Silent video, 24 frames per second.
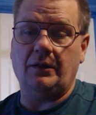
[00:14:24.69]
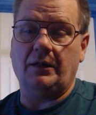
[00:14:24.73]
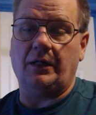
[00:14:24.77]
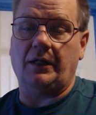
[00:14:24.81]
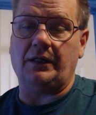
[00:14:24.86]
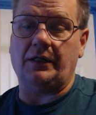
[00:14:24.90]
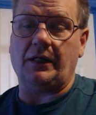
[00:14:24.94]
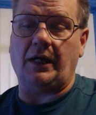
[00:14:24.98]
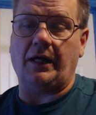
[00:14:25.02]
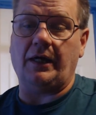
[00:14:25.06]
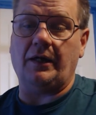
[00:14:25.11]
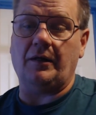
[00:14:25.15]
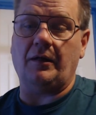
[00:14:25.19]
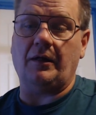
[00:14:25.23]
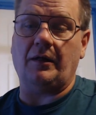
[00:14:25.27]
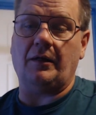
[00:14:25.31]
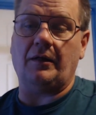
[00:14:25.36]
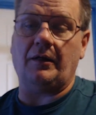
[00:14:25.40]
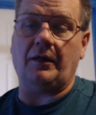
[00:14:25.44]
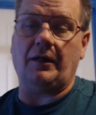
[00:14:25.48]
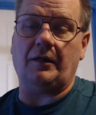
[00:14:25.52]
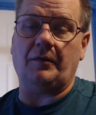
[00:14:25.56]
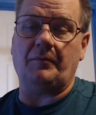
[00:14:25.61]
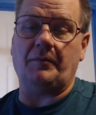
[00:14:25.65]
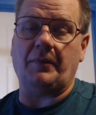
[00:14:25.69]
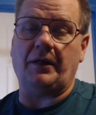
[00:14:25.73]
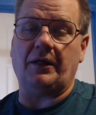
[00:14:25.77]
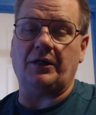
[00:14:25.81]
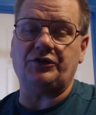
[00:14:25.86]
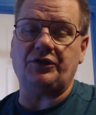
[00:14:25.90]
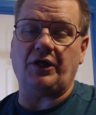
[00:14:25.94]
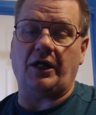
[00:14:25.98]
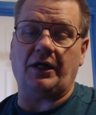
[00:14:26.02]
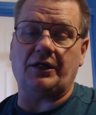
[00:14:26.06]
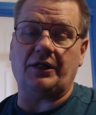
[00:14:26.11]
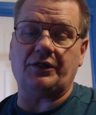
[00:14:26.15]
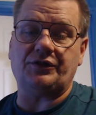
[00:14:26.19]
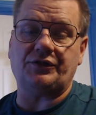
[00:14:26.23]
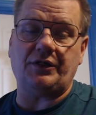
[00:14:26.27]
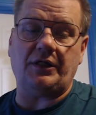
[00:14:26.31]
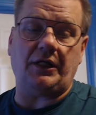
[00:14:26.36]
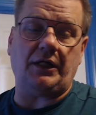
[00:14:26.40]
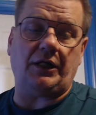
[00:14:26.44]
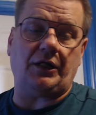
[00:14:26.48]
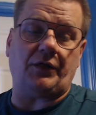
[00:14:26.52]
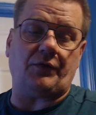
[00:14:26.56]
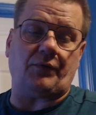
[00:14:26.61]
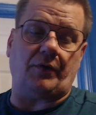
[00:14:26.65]
and I had to make
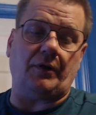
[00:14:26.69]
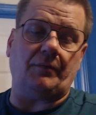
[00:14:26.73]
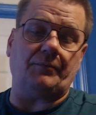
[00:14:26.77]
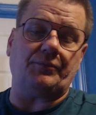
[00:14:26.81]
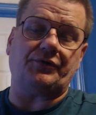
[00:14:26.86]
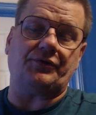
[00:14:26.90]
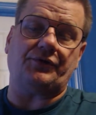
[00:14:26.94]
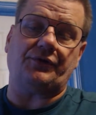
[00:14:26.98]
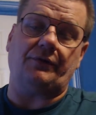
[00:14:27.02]
JST crimps.